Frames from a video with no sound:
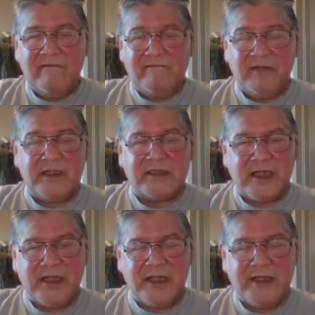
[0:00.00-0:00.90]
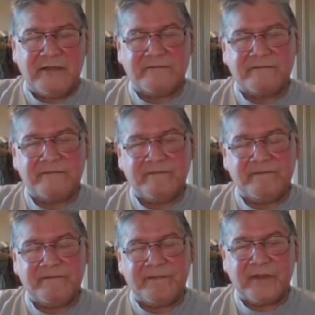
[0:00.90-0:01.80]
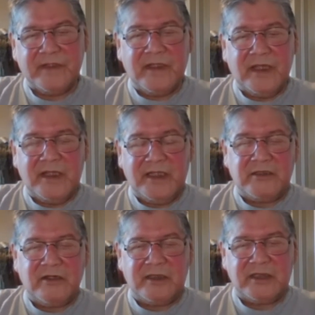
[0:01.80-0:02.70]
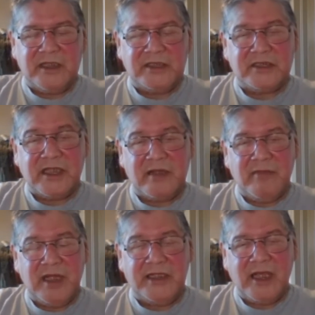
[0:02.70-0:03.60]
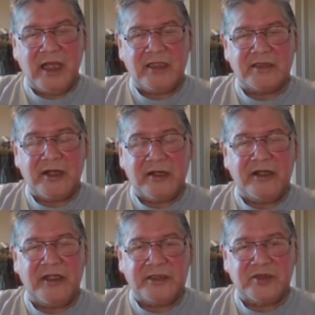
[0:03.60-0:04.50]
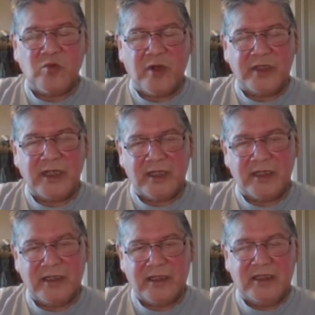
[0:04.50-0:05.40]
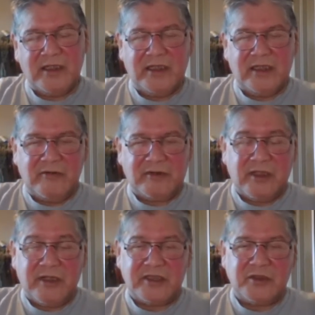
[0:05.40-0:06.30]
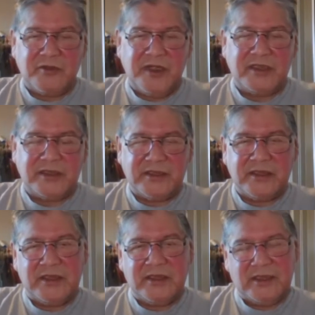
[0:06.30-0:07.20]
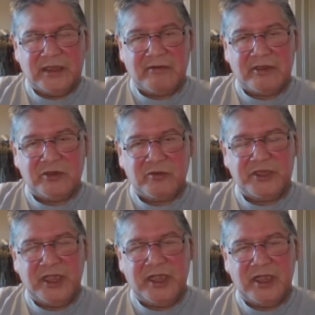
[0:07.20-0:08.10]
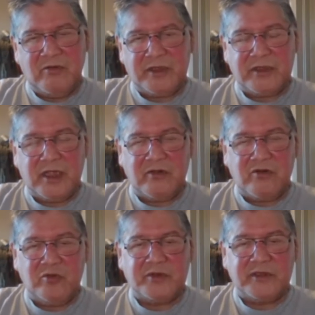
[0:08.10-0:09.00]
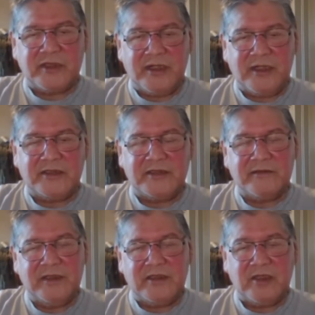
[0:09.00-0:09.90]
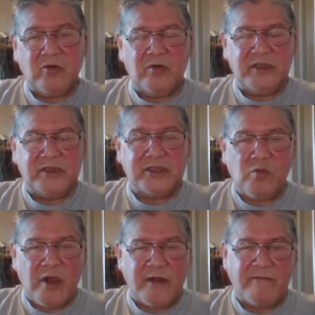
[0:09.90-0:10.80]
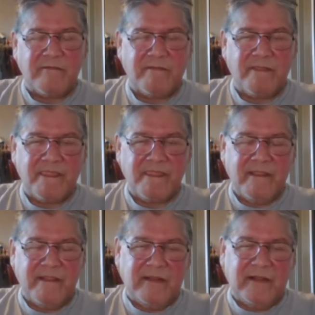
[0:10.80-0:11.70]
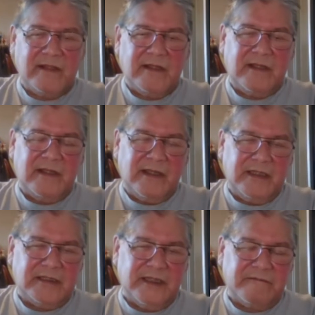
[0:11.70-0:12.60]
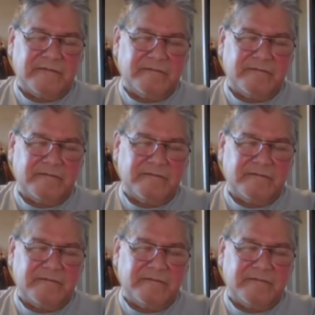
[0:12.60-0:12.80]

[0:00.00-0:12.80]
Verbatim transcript: filled the sky, and these constellations had many tellings other than just one telling. There was a lot of stories that were associated with uh, groups of stars, not only just one. And he said,